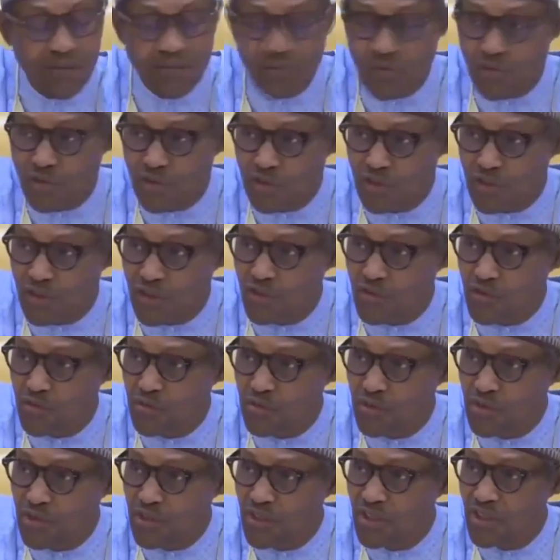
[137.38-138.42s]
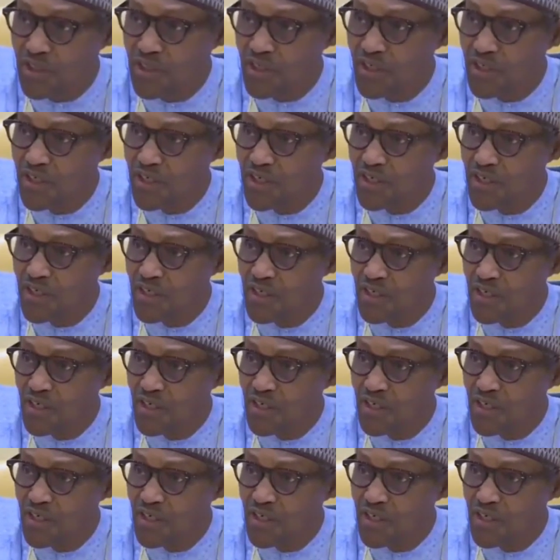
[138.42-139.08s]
who are unfortunate to be